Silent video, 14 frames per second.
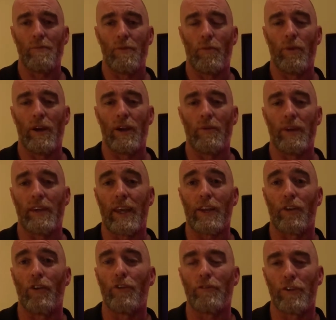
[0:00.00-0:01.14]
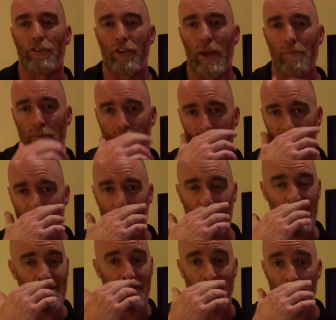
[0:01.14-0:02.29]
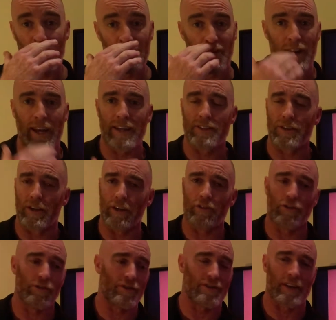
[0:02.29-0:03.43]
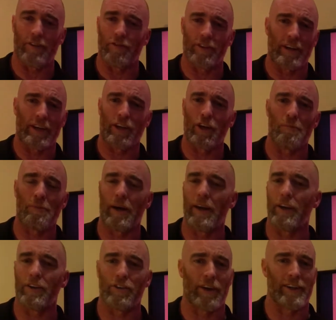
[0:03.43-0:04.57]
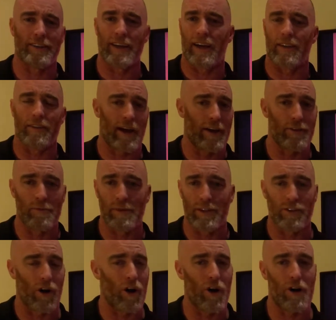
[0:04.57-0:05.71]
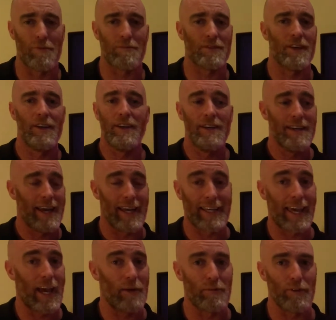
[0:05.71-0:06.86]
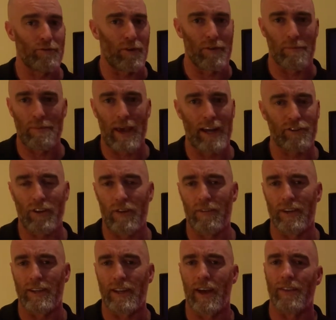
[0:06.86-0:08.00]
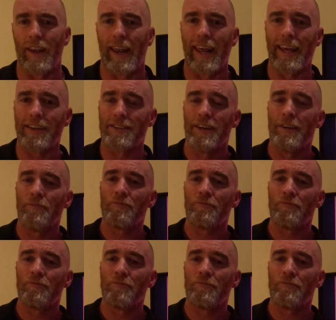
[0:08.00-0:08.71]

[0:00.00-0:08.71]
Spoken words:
where we get nerve entrapment, and we have nerve-related issues and radicular pain going down, either be at the arms, it can be from the back, traveling down the legs.